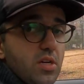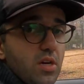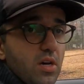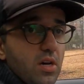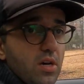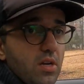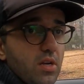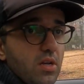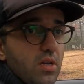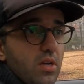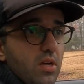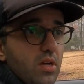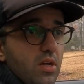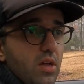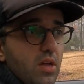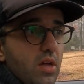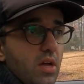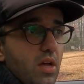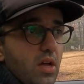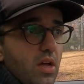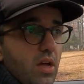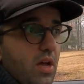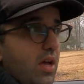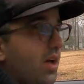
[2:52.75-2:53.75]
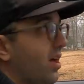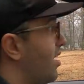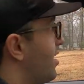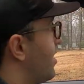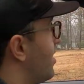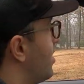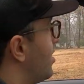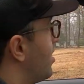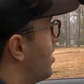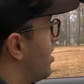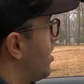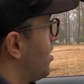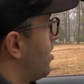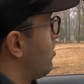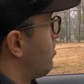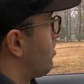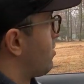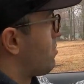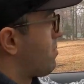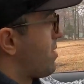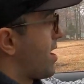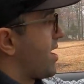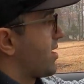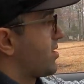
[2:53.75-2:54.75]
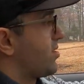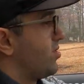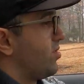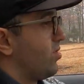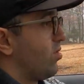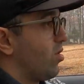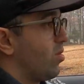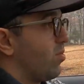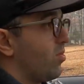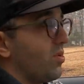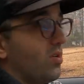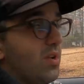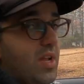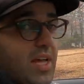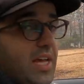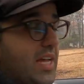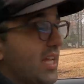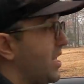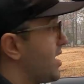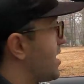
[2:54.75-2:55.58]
car, we're back to normal like